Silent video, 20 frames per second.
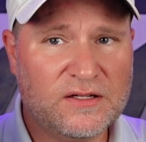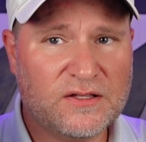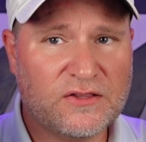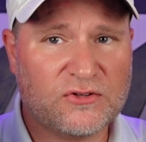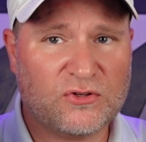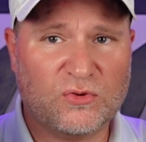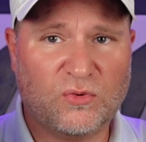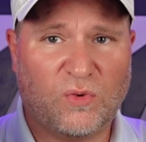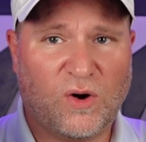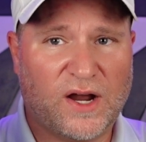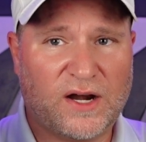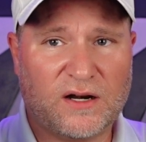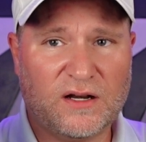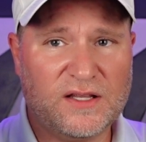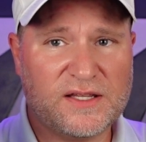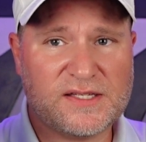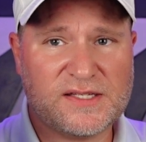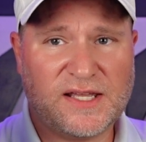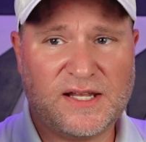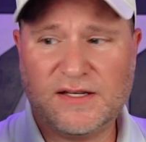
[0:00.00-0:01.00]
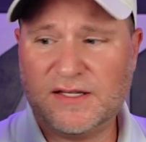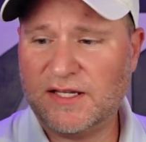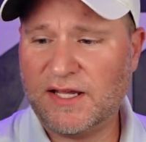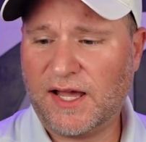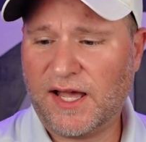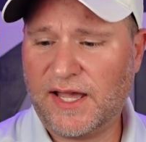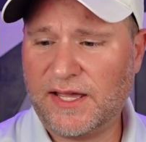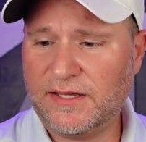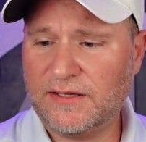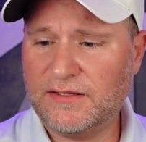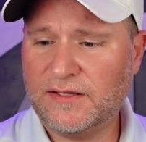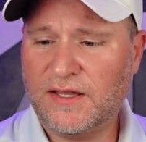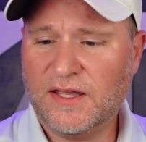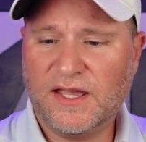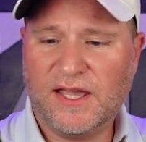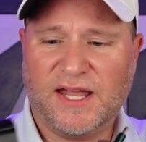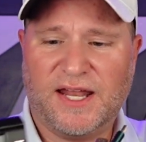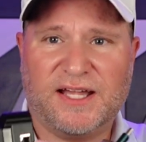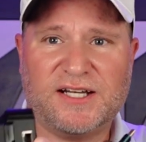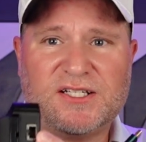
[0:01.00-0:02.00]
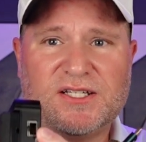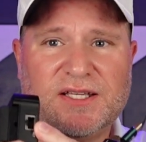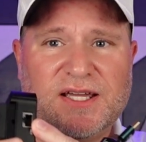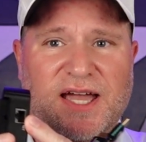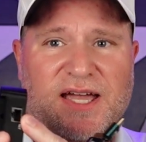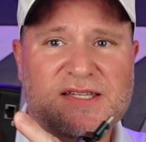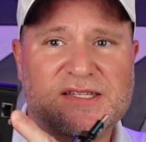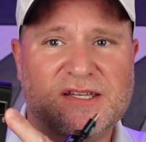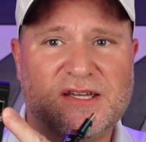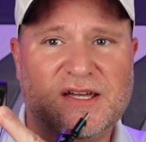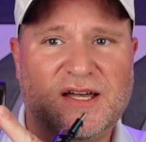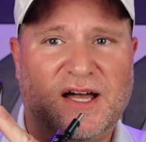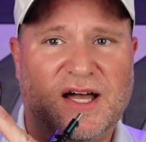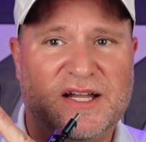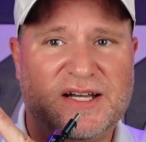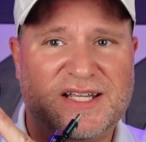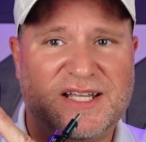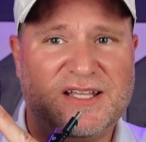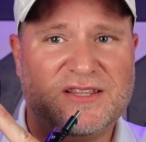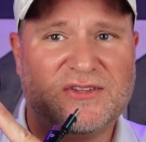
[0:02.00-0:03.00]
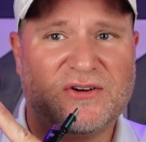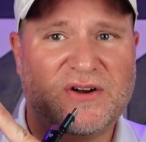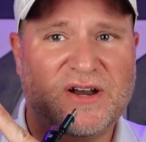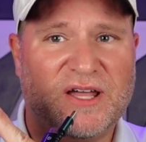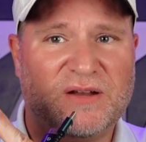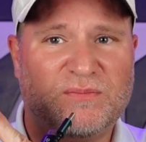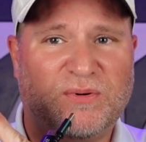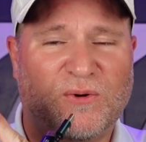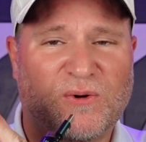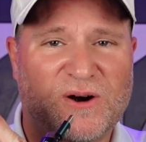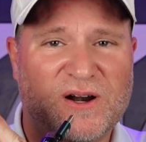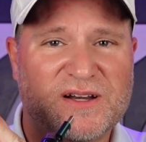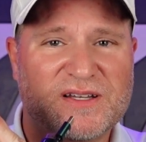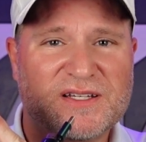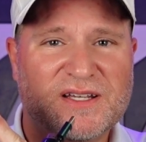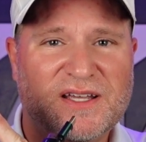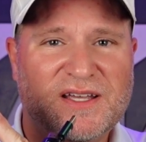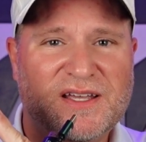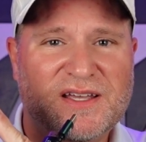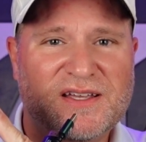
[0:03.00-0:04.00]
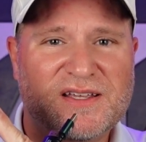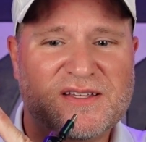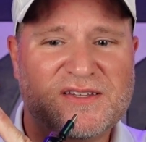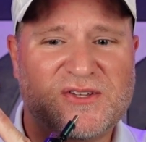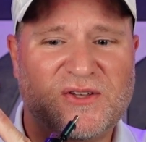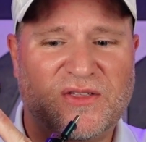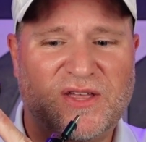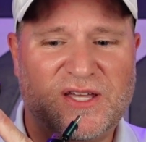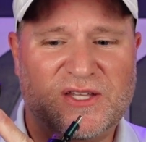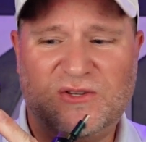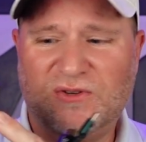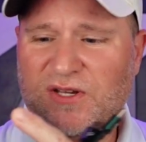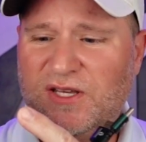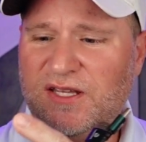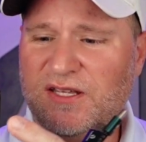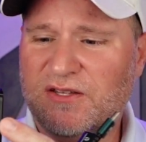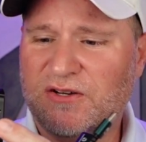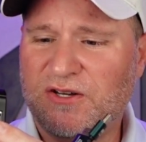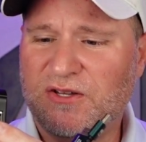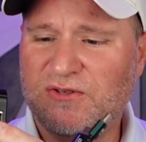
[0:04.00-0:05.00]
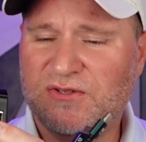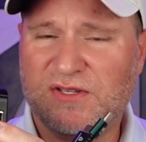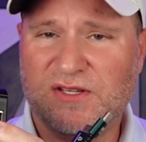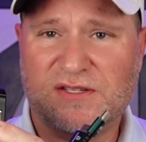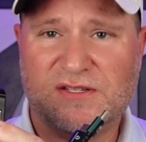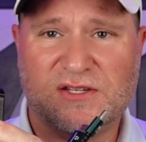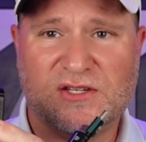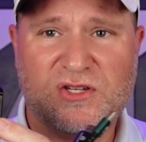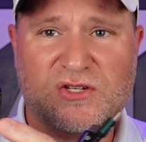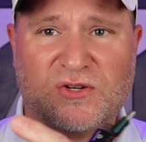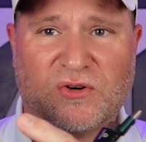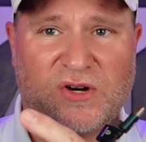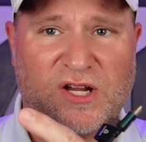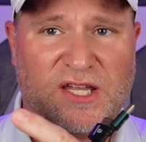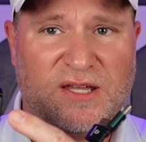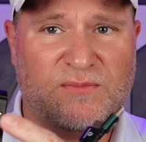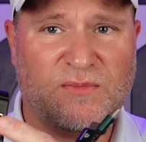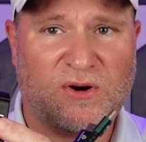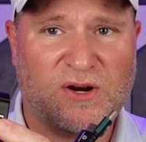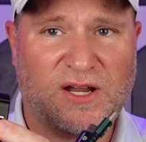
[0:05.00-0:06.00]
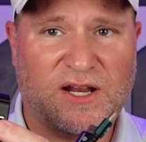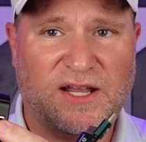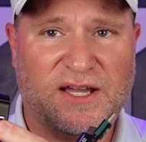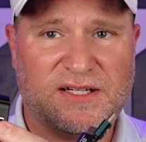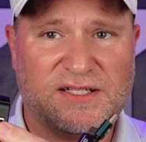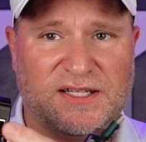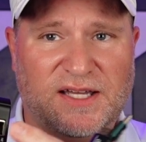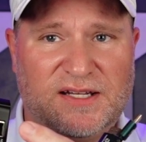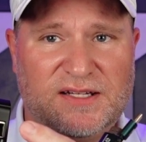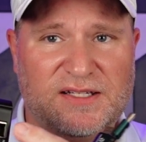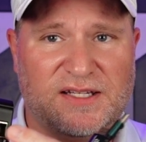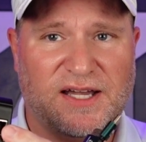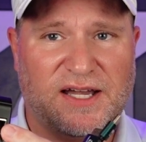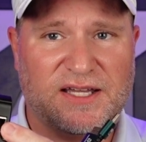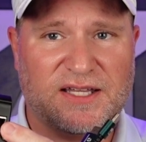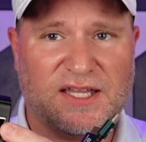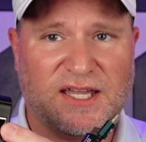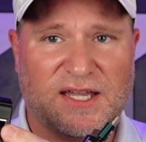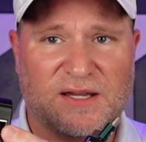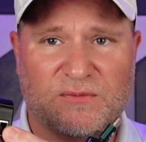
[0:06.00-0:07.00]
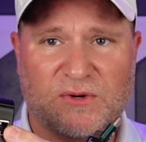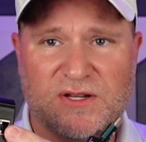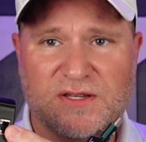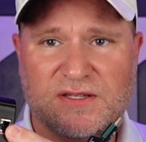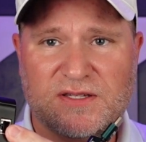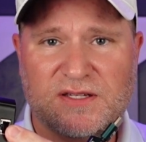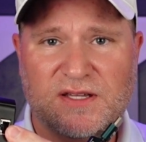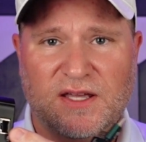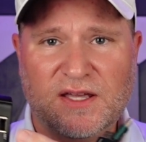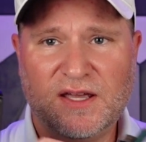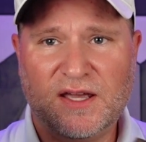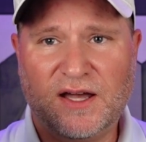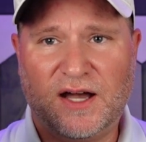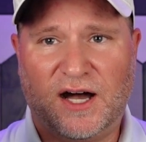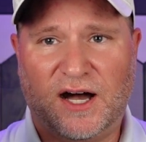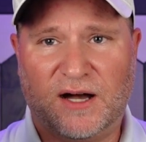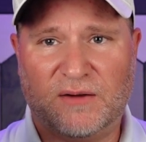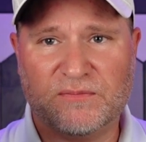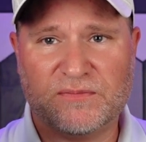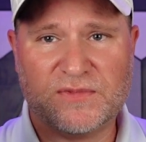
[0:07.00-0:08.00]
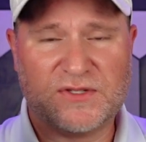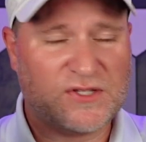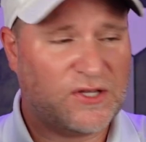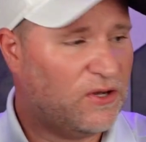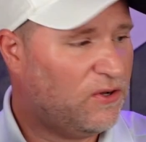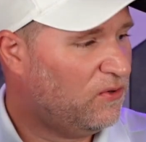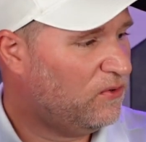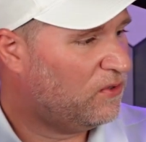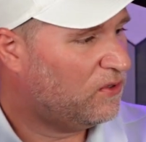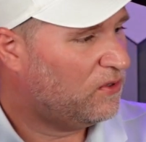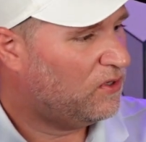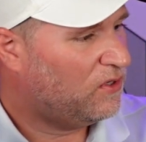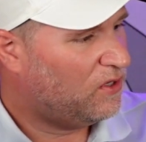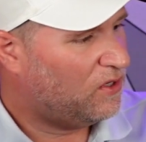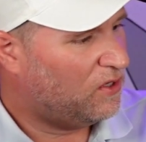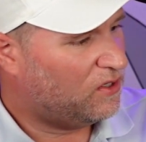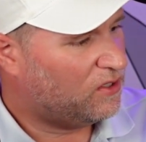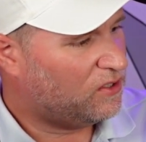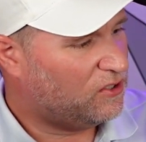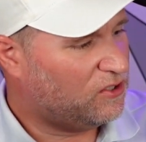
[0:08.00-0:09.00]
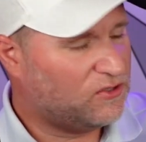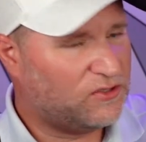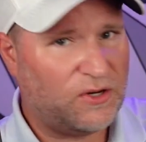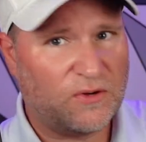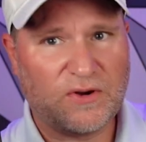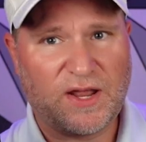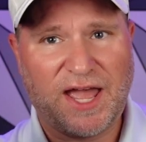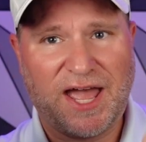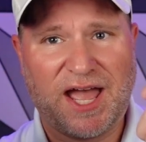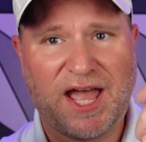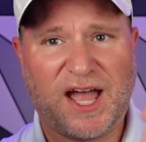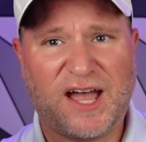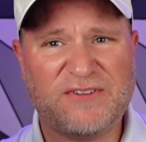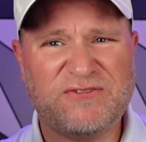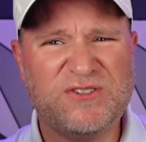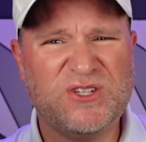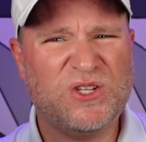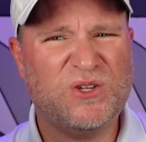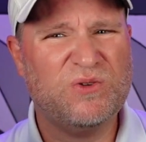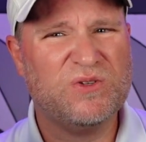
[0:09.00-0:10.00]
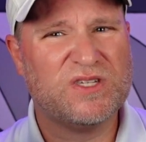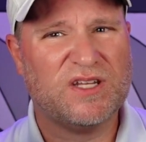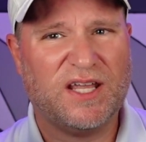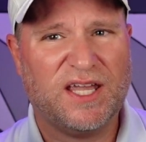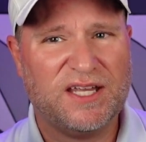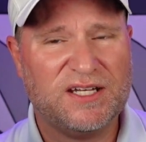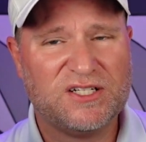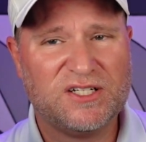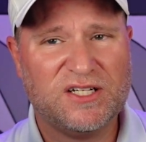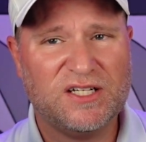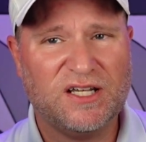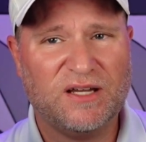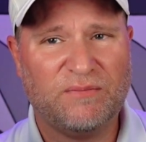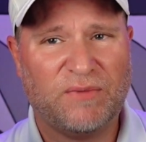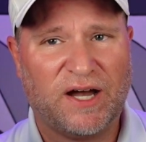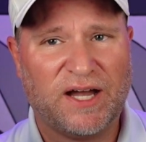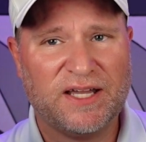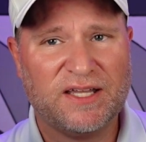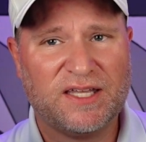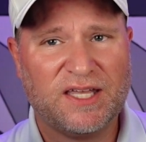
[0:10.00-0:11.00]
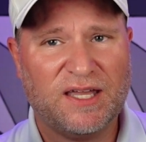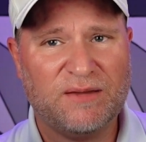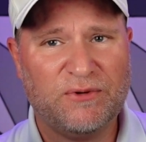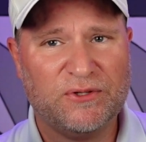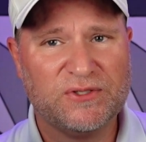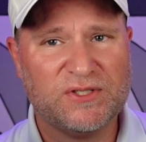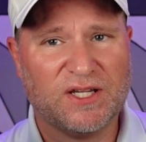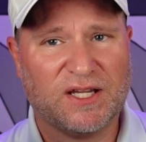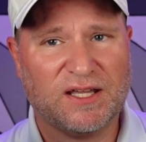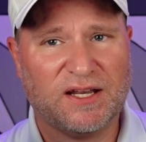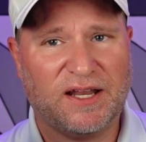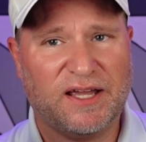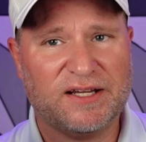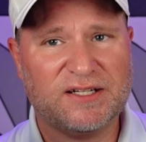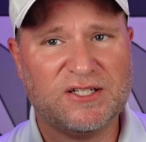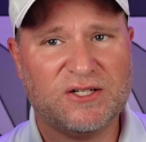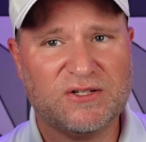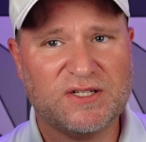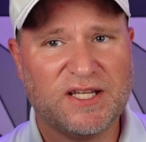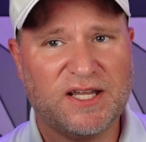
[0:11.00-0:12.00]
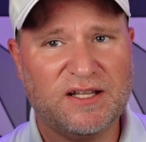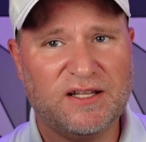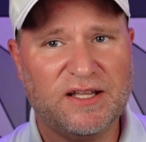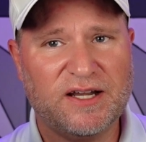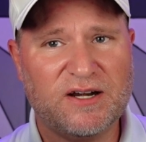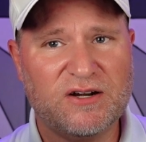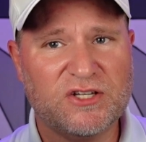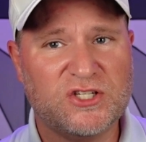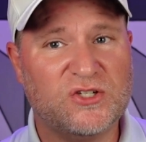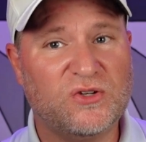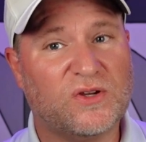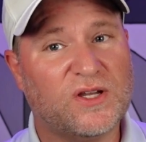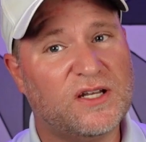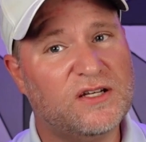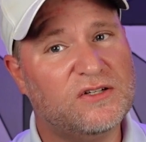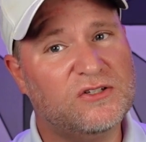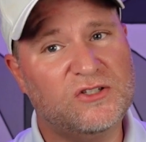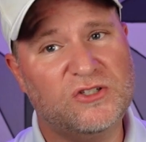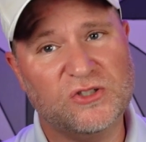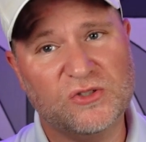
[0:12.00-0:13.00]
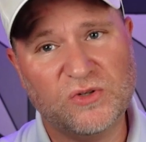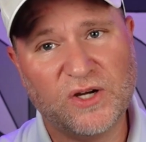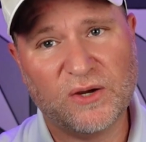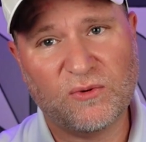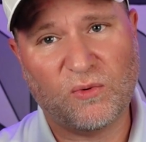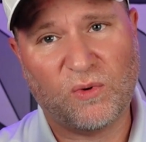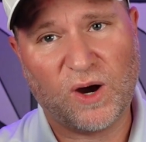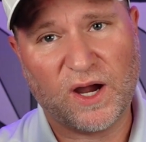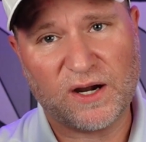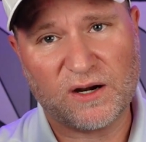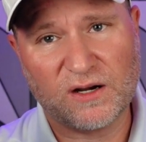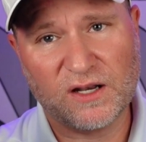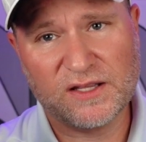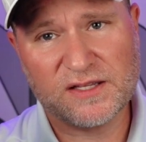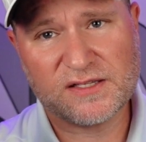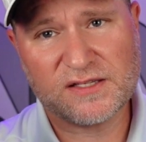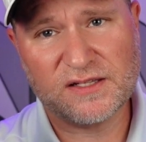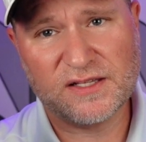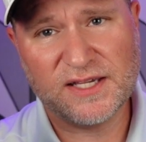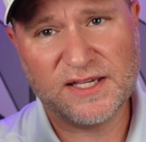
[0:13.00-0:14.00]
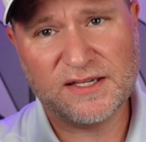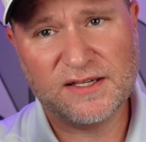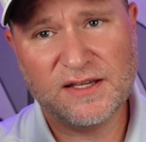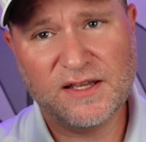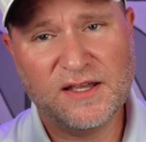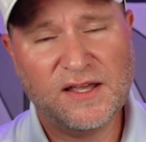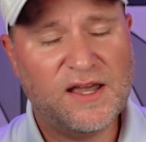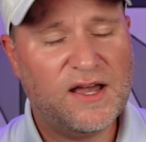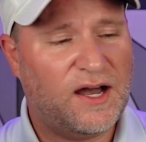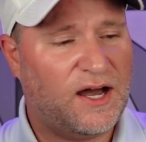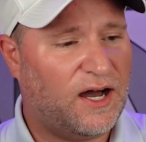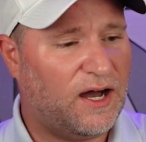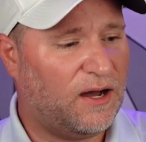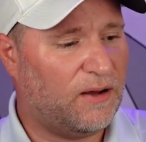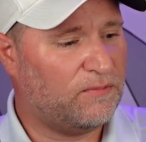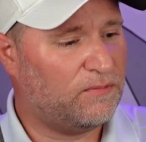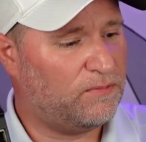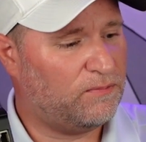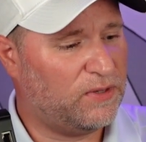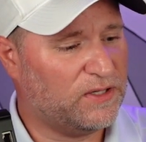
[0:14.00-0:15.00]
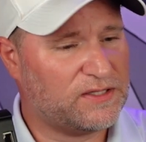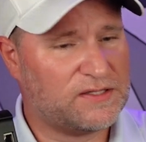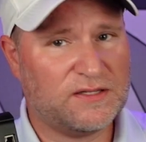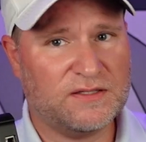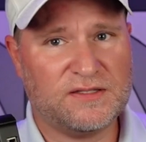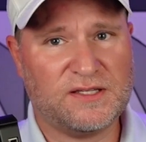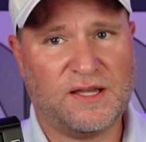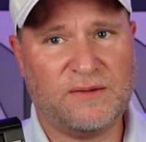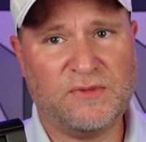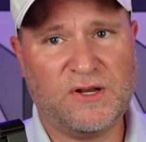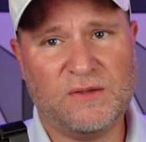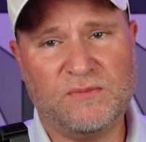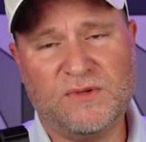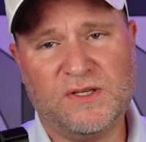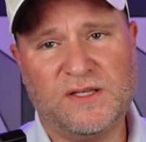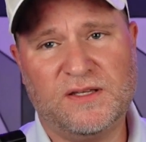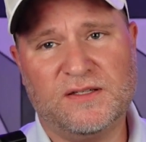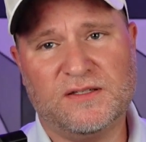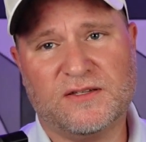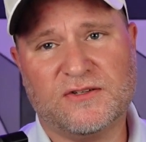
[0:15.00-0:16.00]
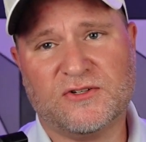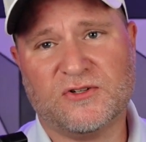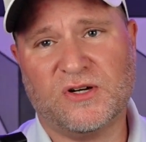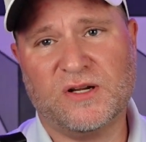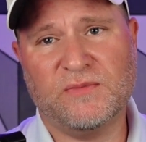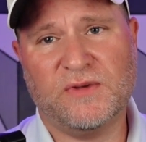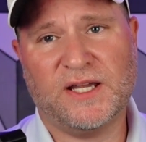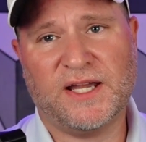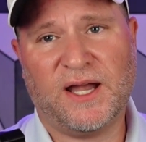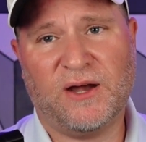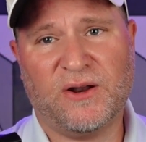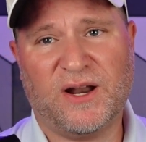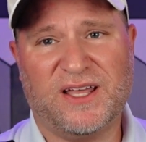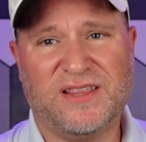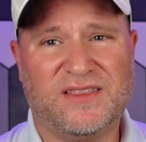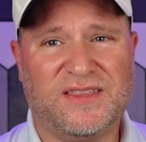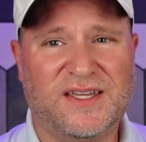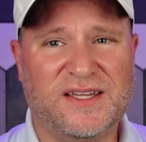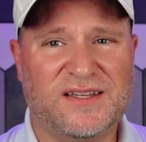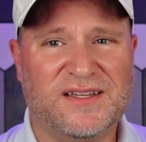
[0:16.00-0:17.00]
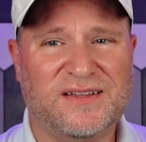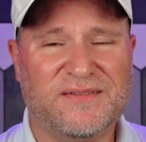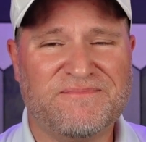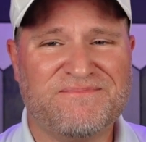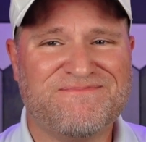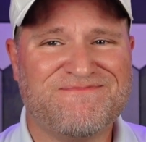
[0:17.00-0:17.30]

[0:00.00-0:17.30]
through wireless NDI. It actually has an Ethernet port so that you can either use this to stream or connect NDI cameras. So you don't have to use an HDMI cable to connect your TailAirs. You can do it wirelessly. But since I'm gonna be streaming out, I think